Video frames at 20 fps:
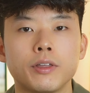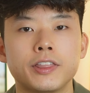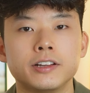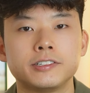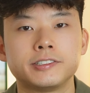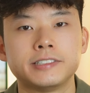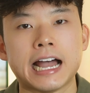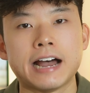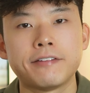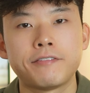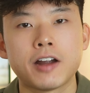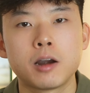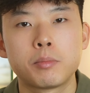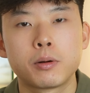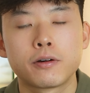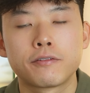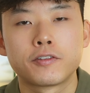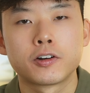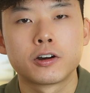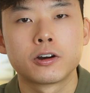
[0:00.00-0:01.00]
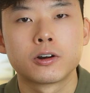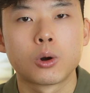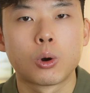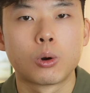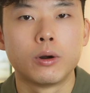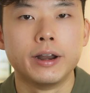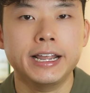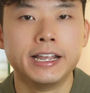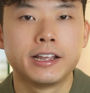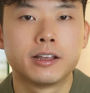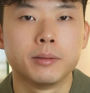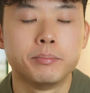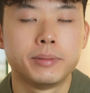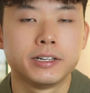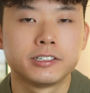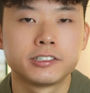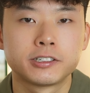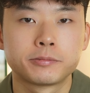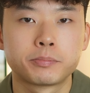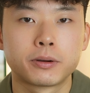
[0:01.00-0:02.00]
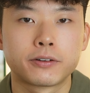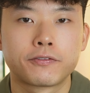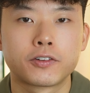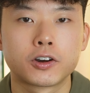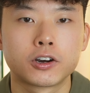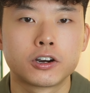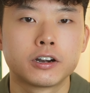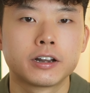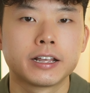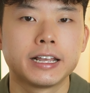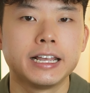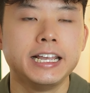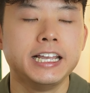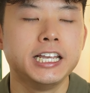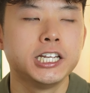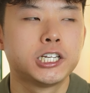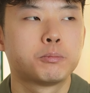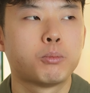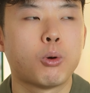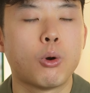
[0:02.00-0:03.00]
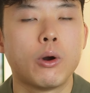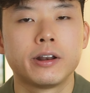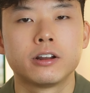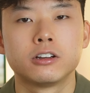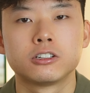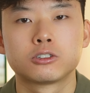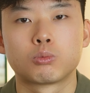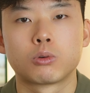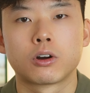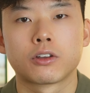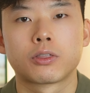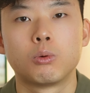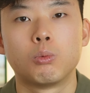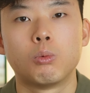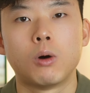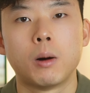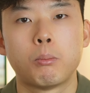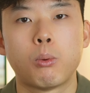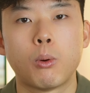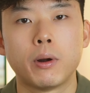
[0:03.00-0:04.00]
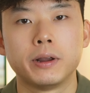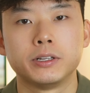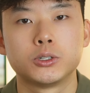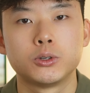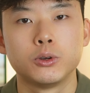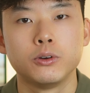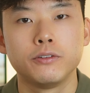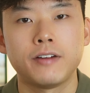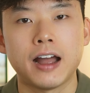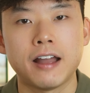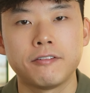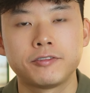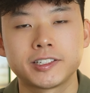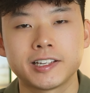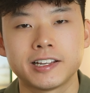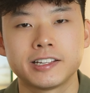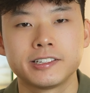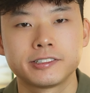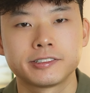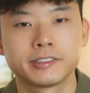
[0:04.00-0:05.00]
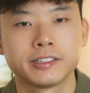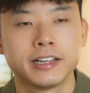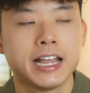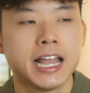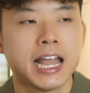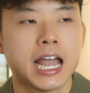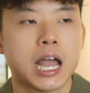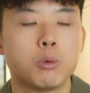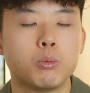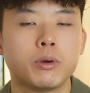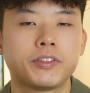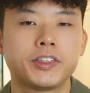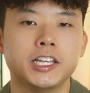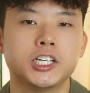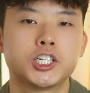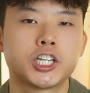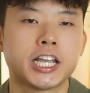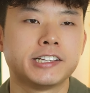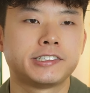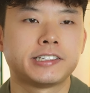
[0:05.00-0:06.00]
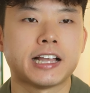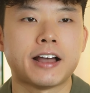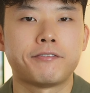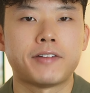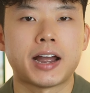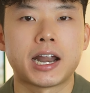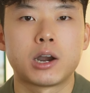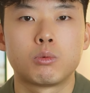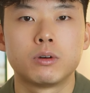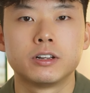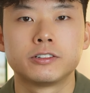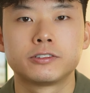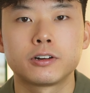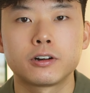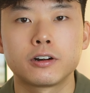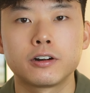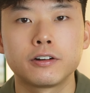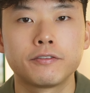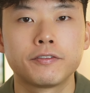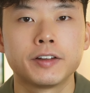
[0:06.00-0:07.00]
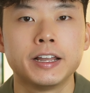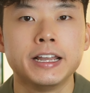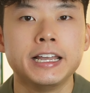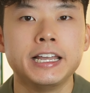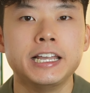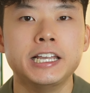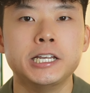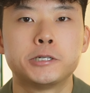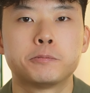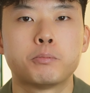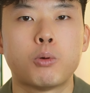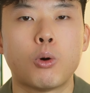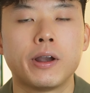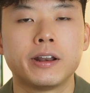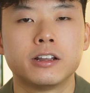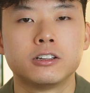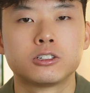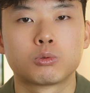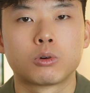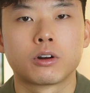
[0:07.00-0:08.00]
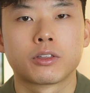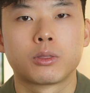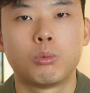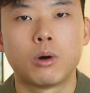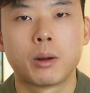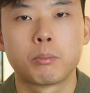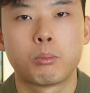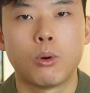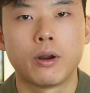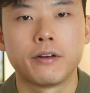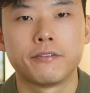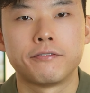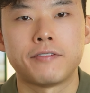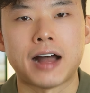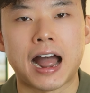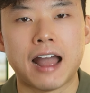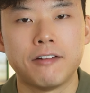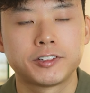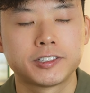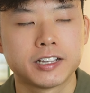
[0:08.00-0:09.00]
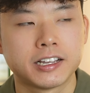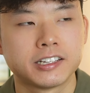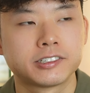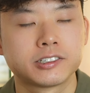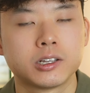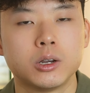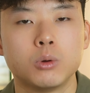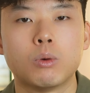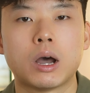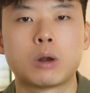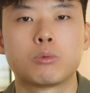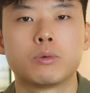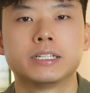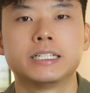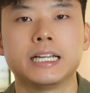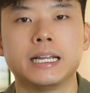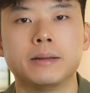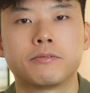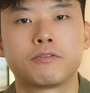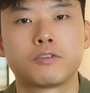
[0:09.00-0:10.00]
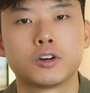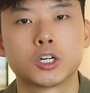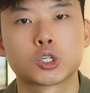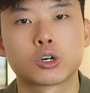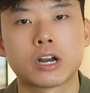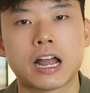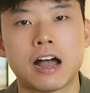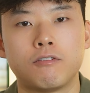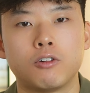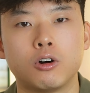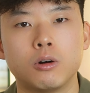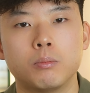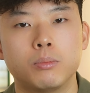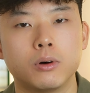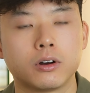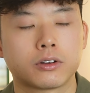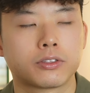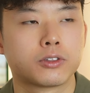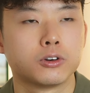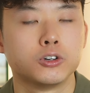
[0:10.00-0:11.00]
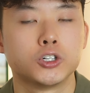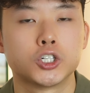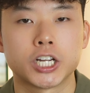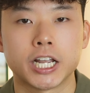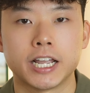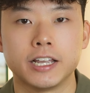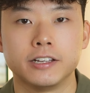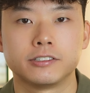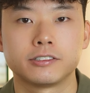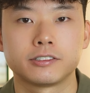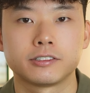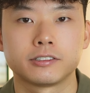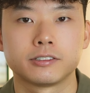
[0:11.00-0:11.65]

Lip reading: the Sapphire Preferred or Econ Business Preferred, each point is worth 1.25 cents, and with the Chase Sapphire Reserve, each point is worth 1.5 cents when redeemed for travel booked through Chase.